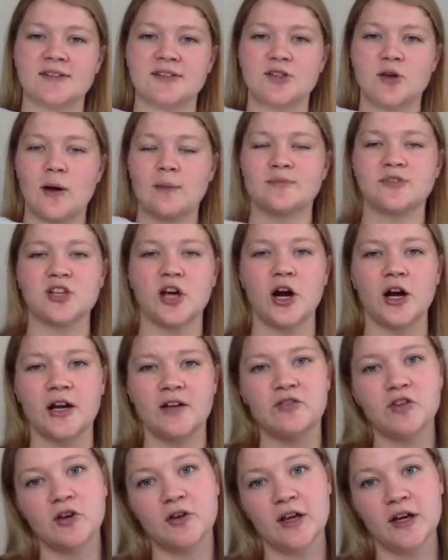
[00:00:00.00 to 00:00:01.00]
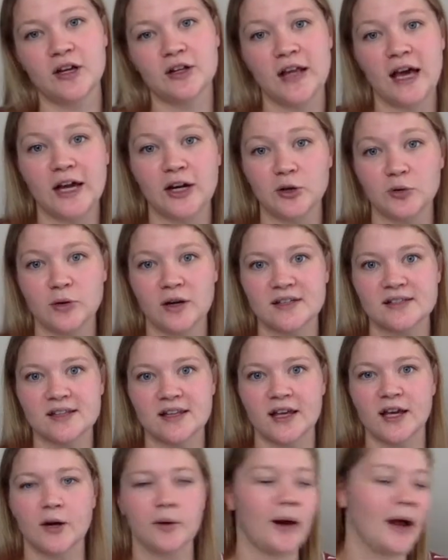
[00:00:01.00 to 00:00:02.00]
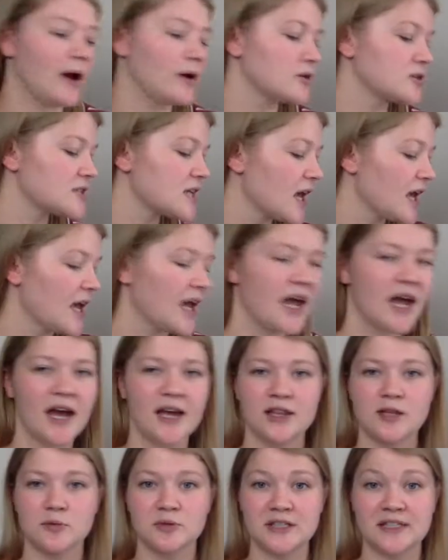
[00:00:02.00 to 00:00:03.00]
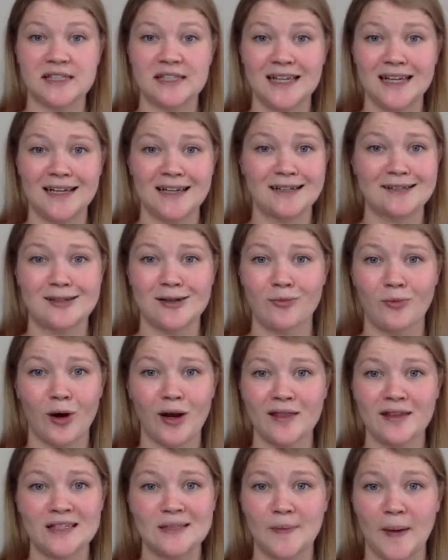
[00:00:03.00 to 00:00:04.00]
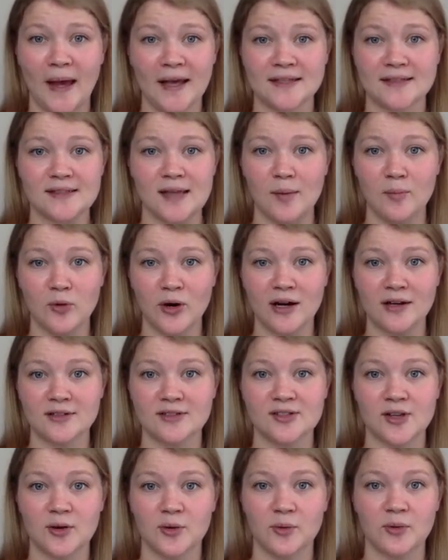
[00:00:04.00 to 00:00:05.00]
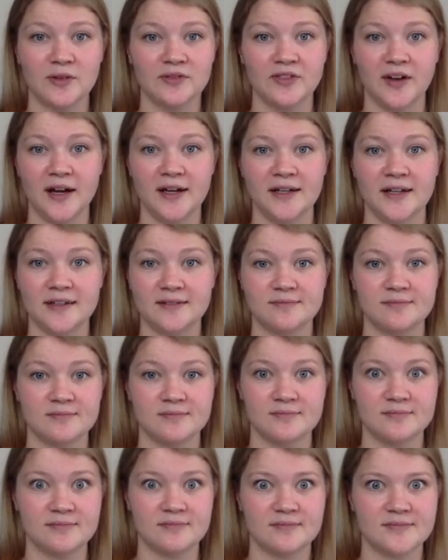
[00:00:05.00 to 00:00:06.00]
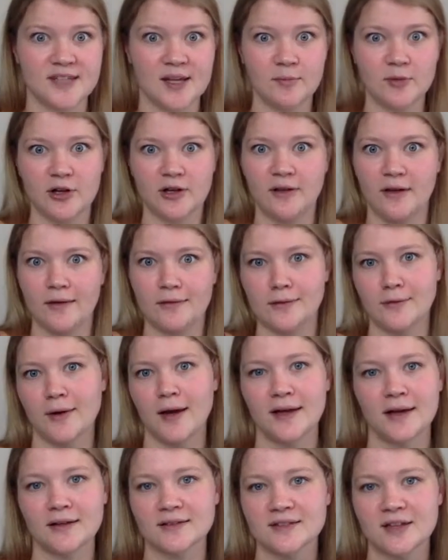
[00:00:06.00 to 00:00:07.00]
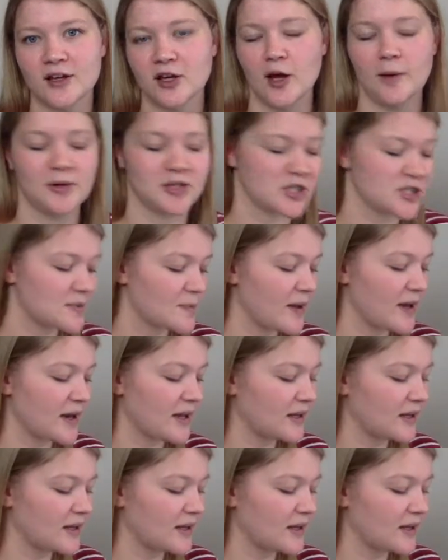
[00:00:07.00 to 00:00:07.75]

So I'm sorry if you hear like rustling around. And the receipt is in one of these bags somewhere. So we'll find it somewhere along the way and I'll tell you how much I spent.